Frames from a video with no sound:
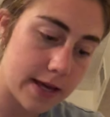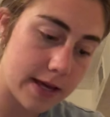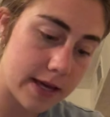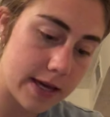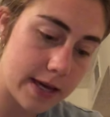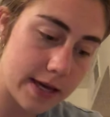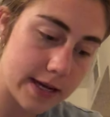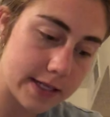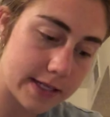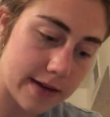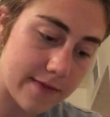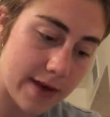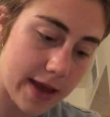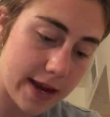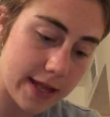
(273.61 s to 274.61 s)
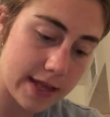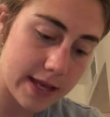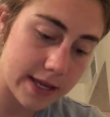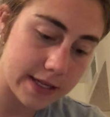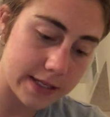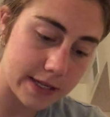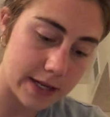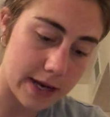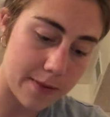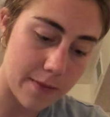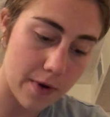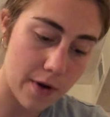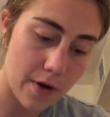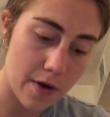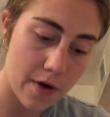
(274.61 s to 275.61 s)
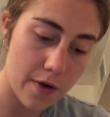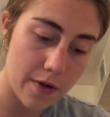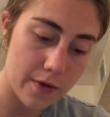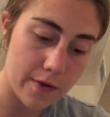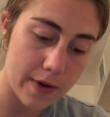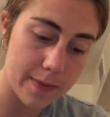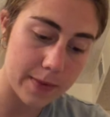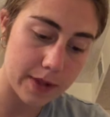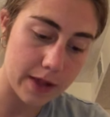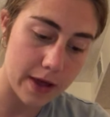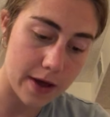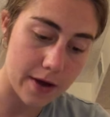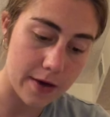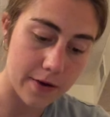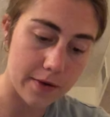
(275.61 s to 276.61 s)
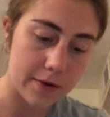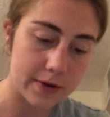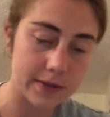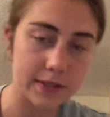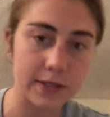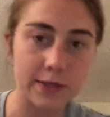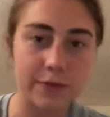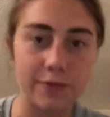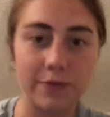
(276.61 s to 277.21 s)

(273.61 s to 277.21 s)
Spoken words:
E doesn't have anything. It's going to come all the way below. This is